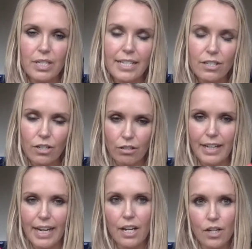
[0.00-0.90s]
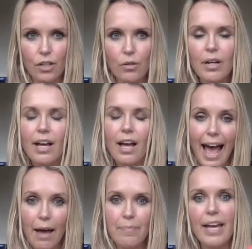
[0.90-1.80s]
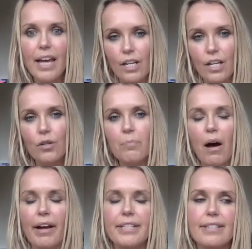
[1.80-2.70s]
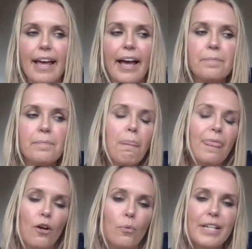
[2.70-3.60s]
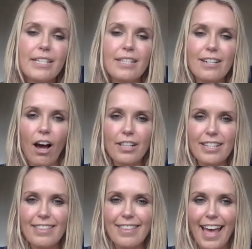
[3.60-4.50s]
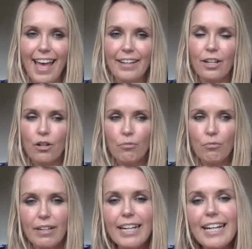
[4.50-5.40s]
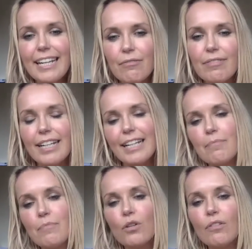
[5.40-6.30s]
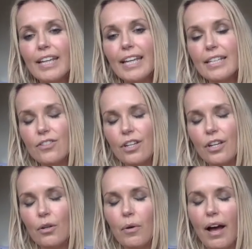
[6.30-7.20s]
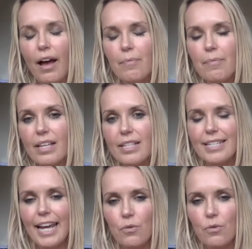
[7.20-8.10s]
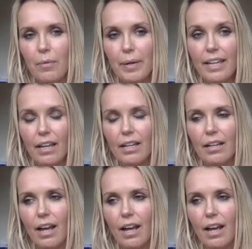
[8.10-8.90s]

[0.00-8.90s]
days to create a new habit and a new mindset, we start to then really, really moving into a stage where we can